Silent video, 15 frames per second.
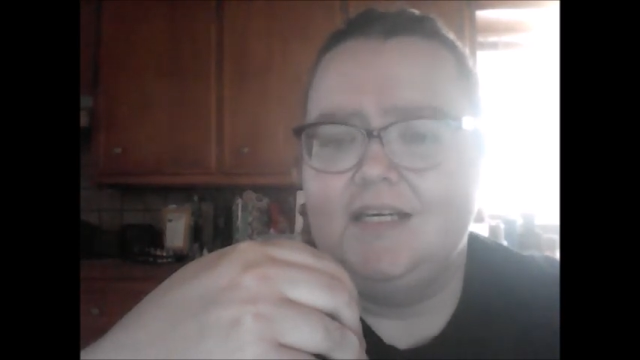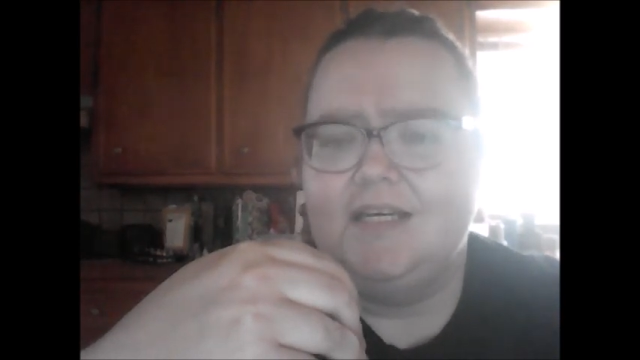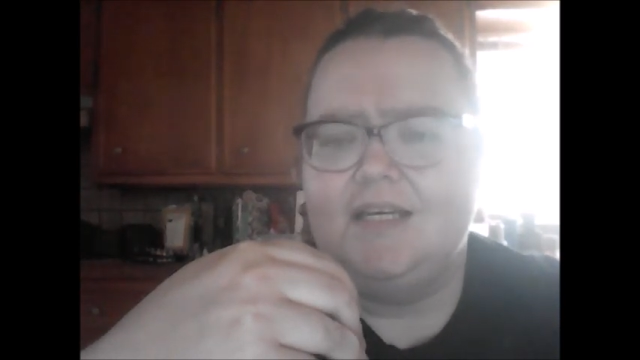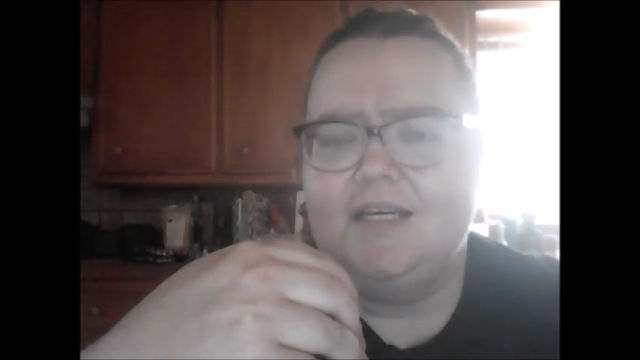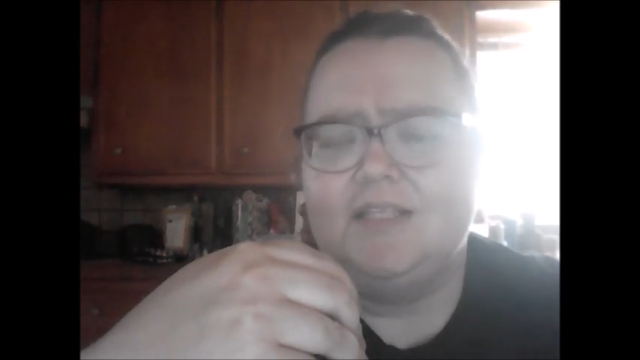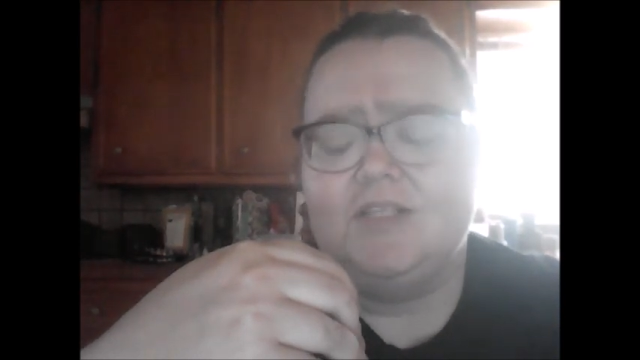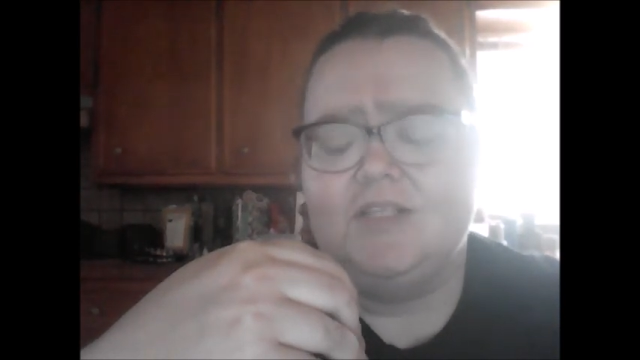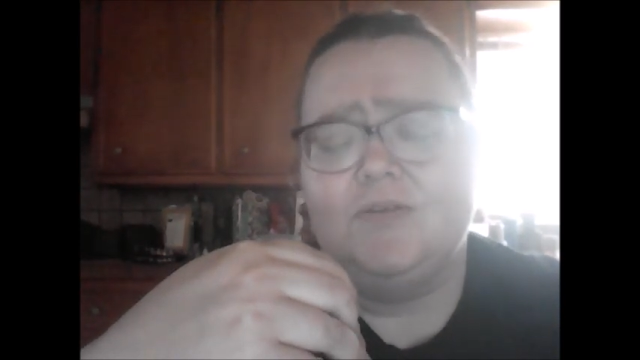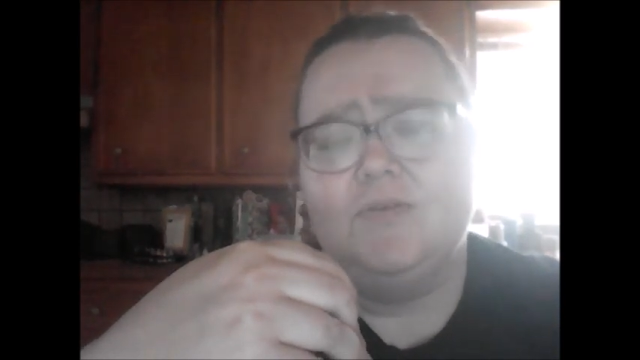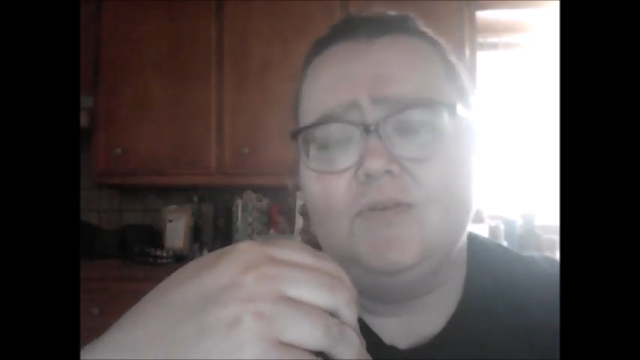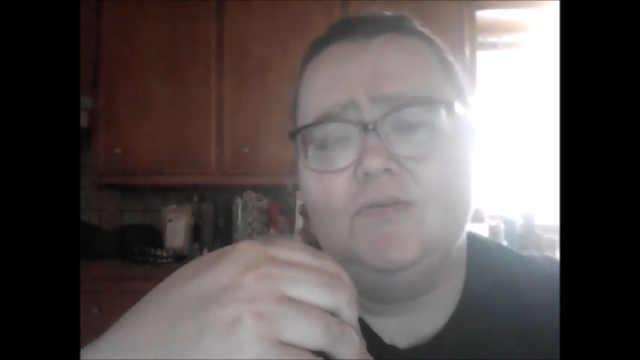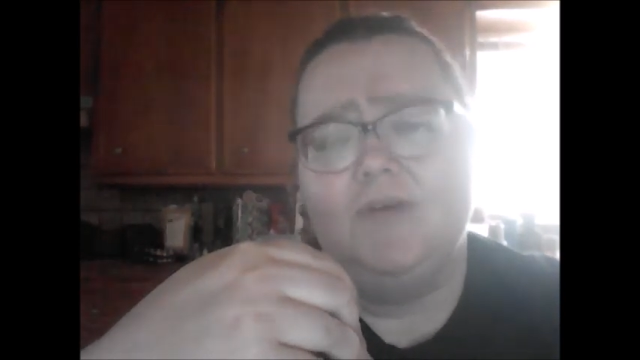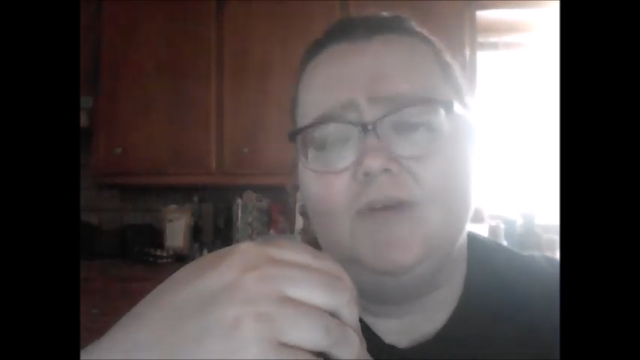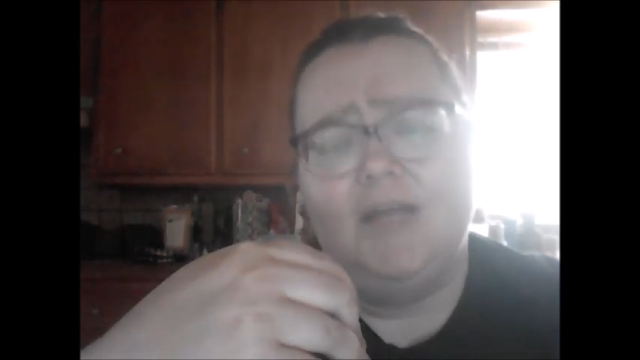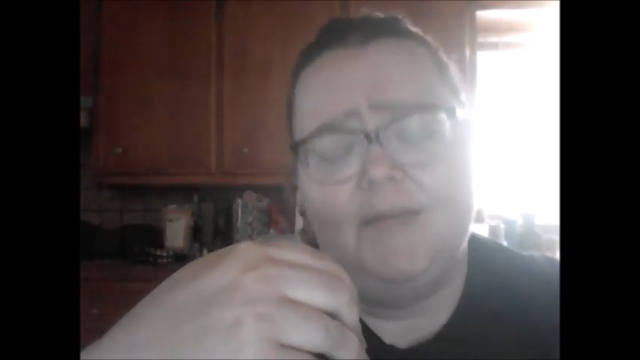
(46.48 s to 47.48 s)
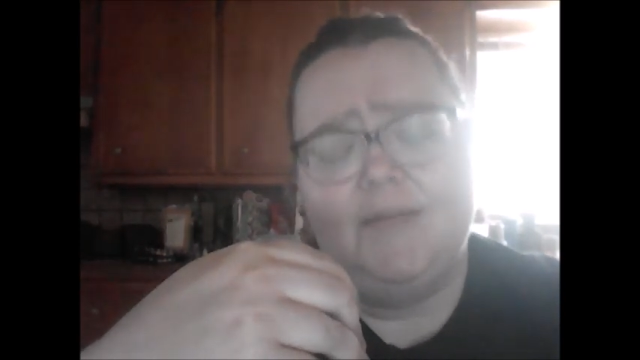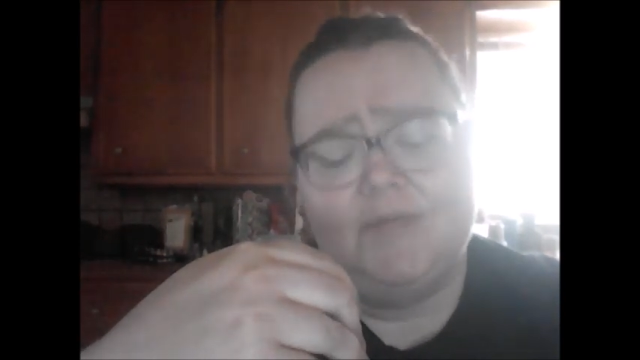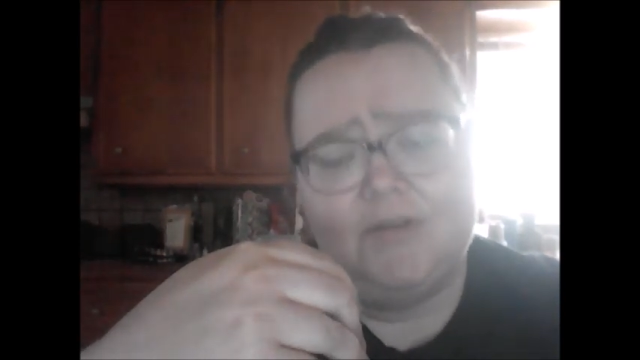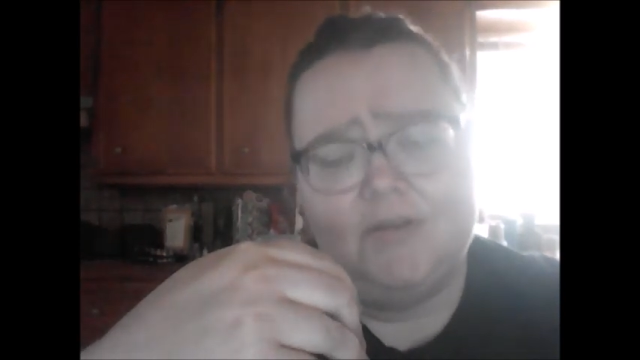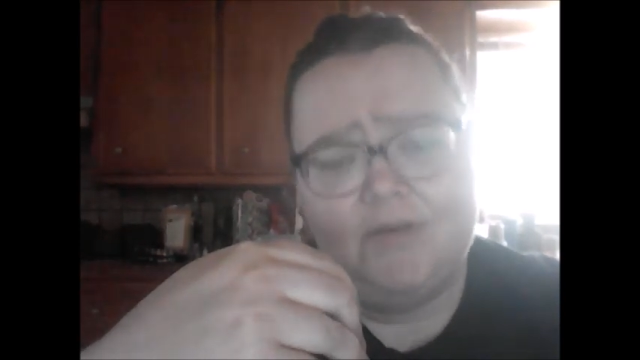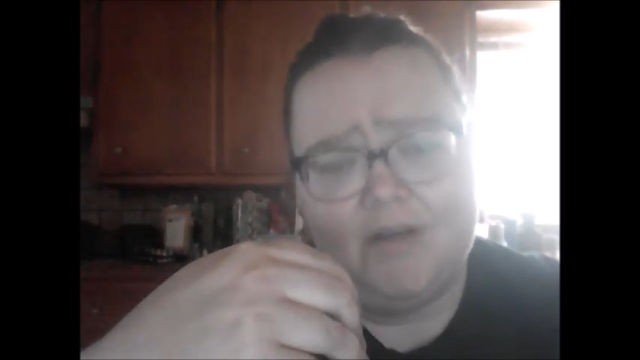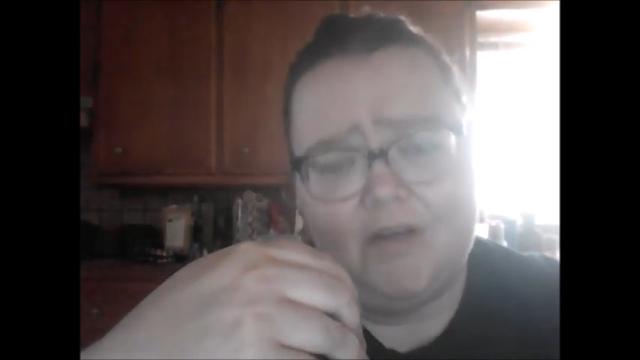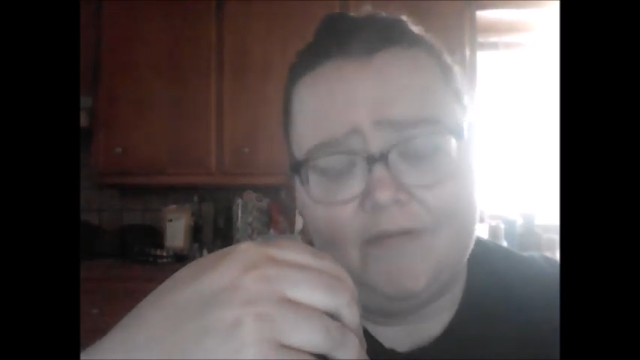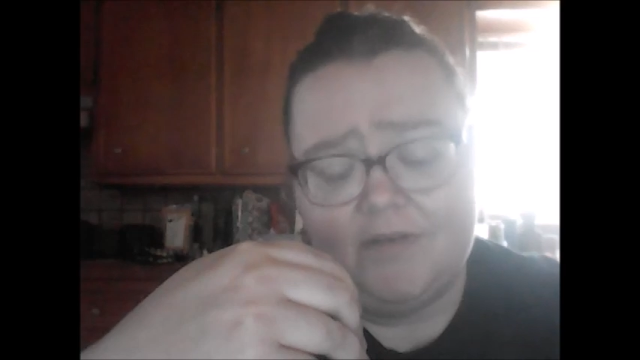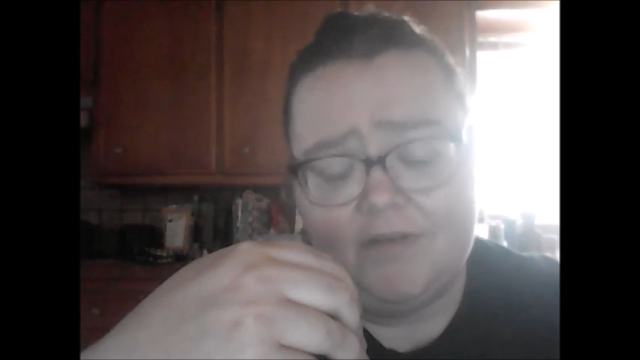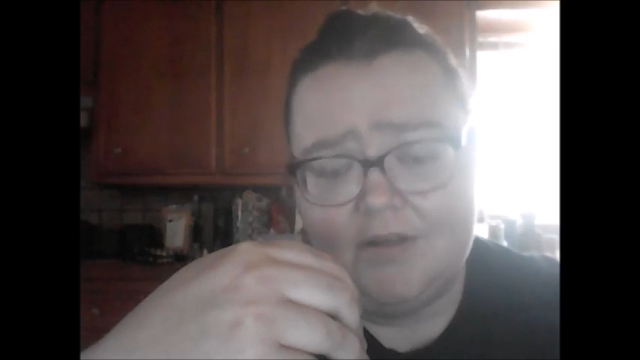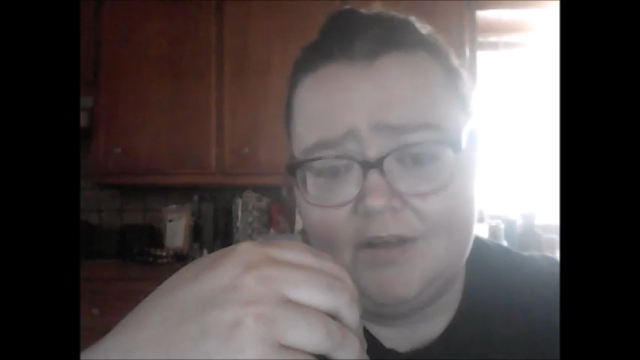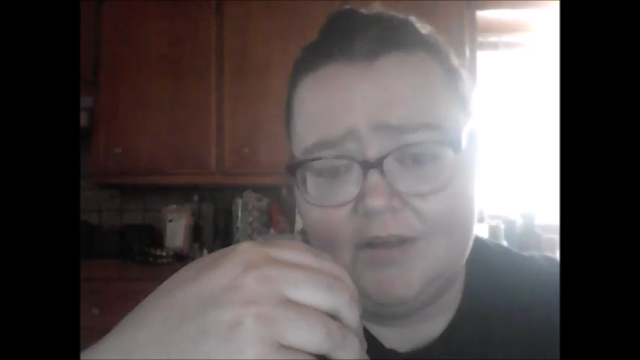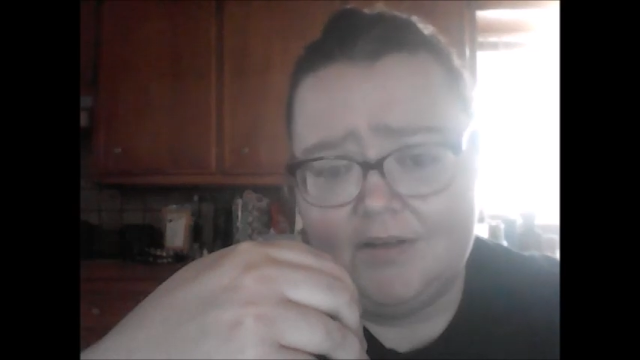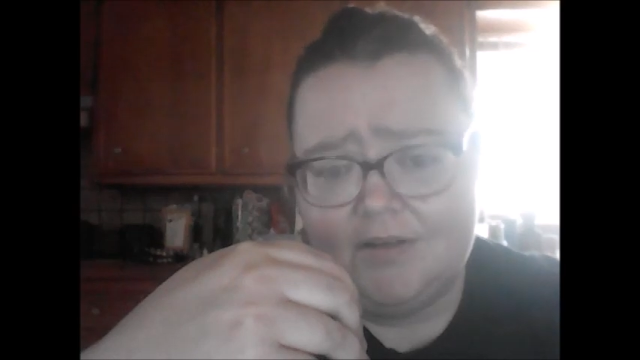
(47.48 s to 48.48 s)
is through an episode of
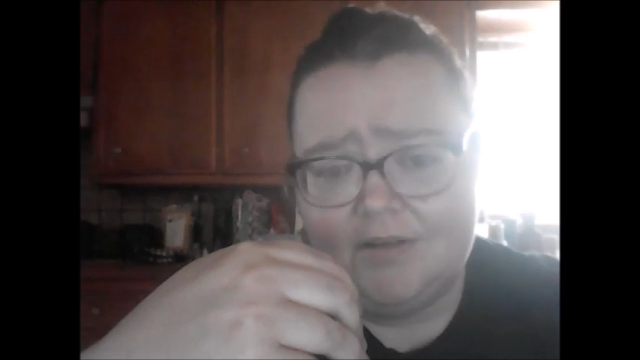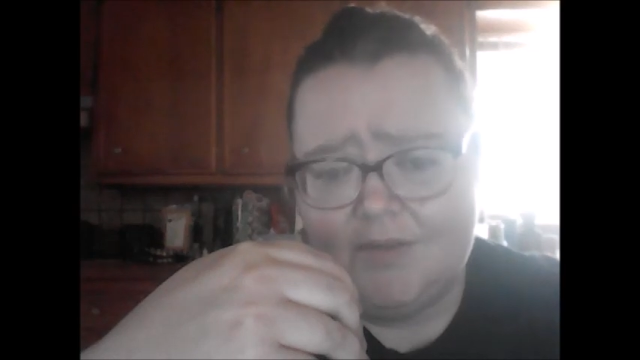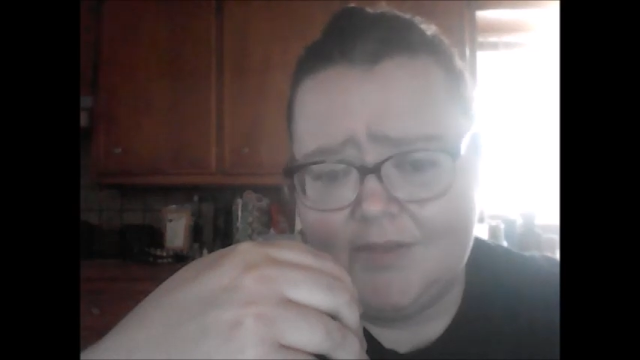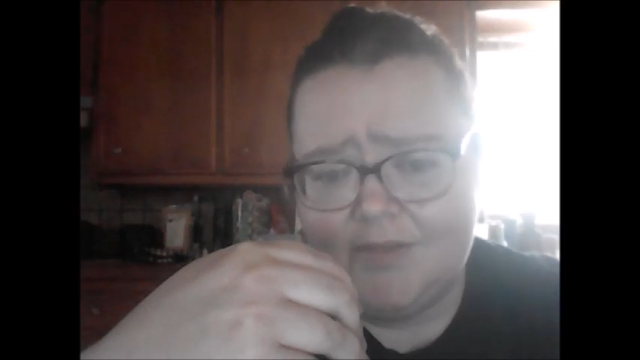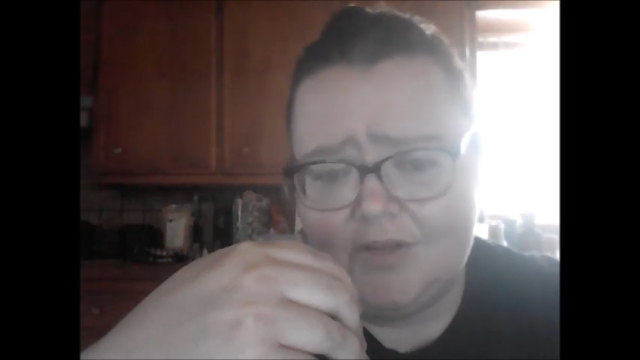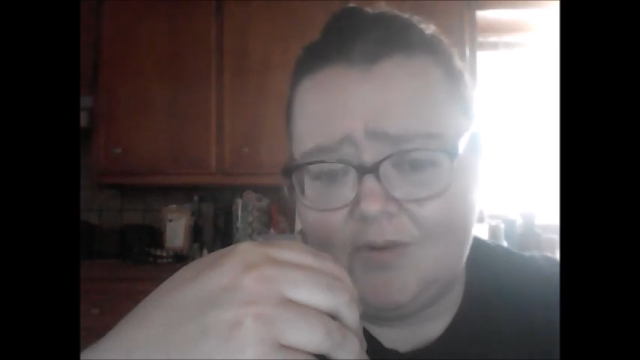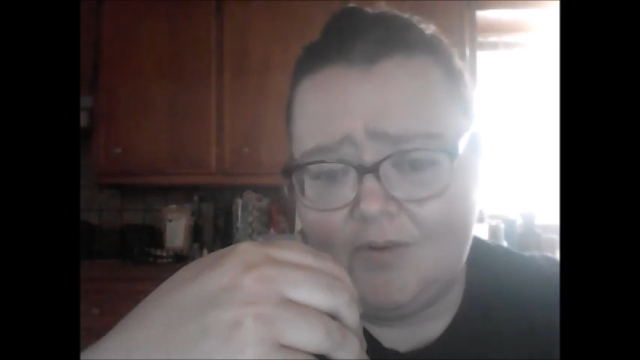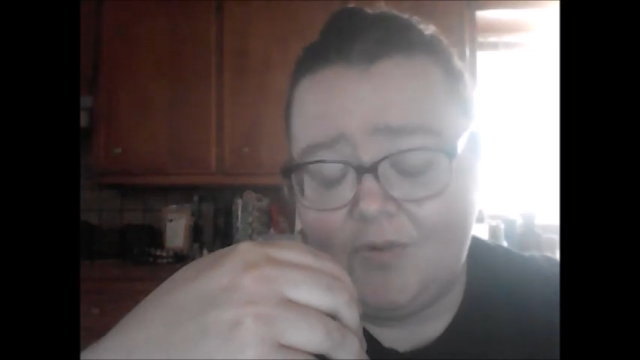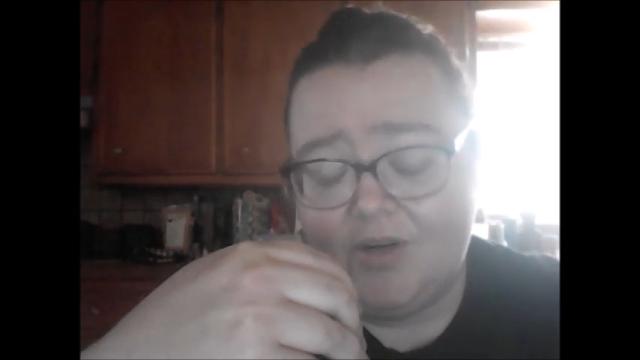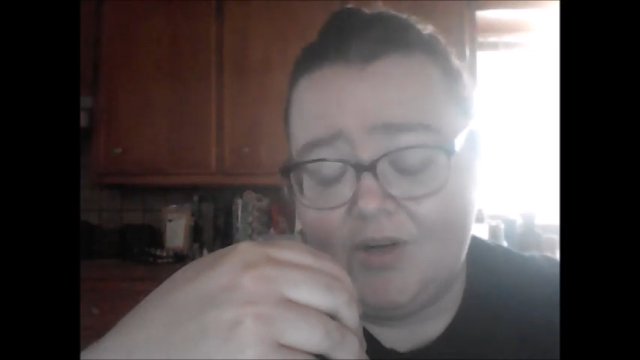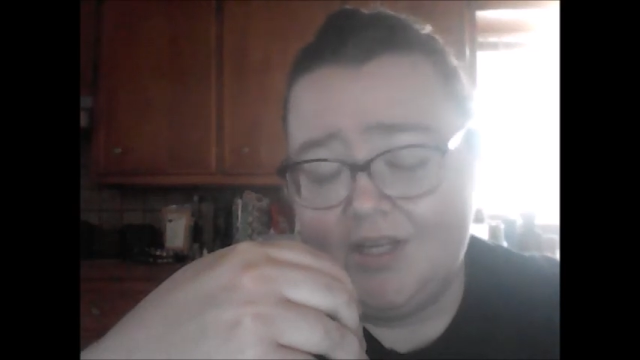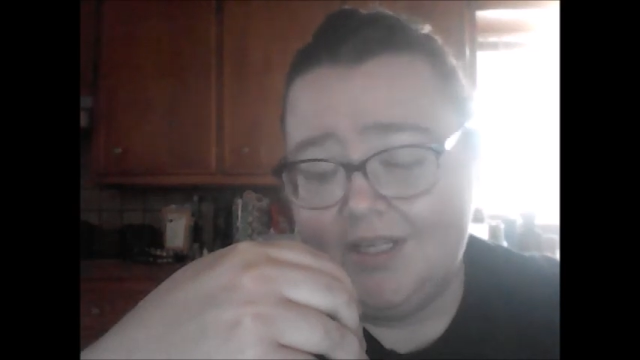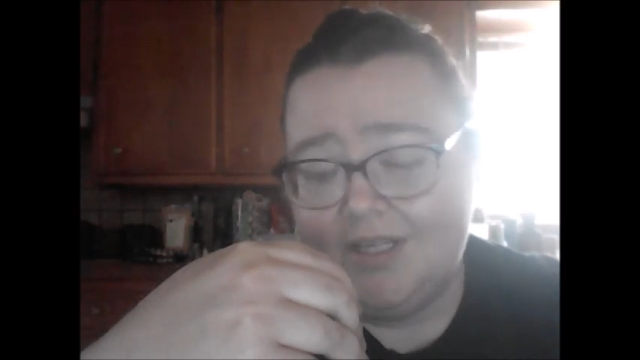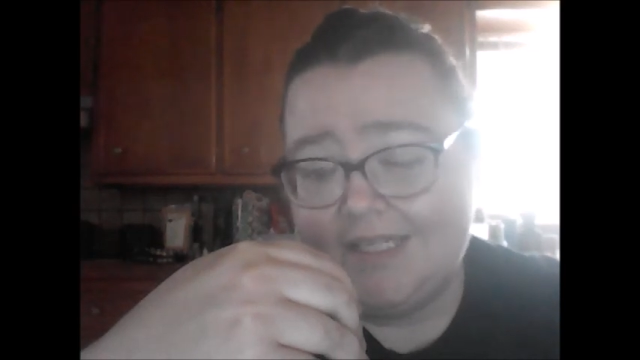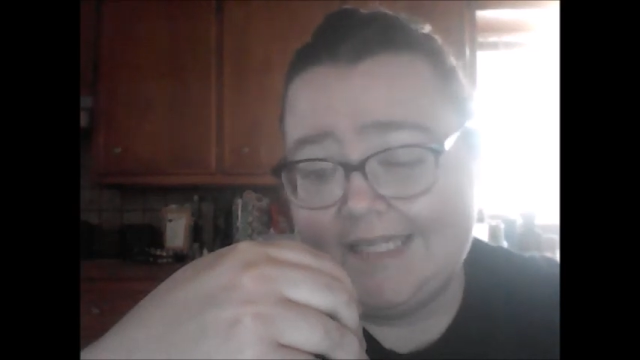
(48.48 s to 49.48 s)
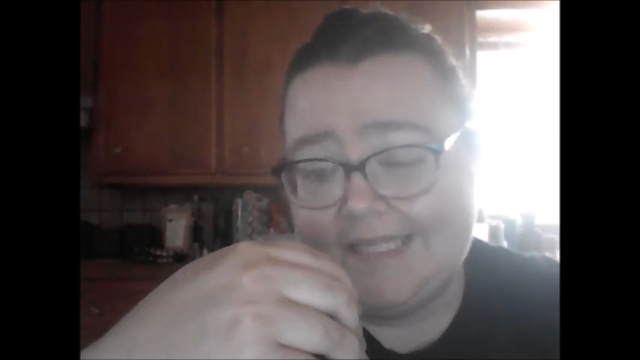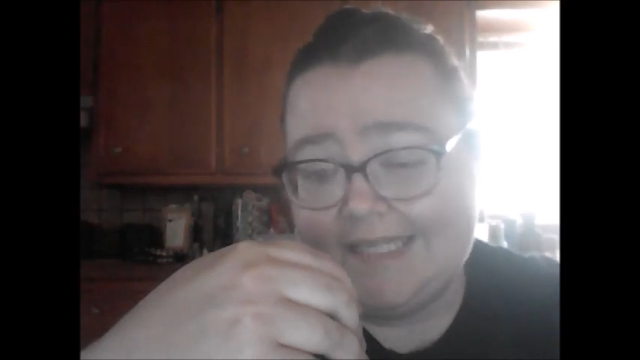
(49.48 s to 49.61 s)
Good Mythical Morning,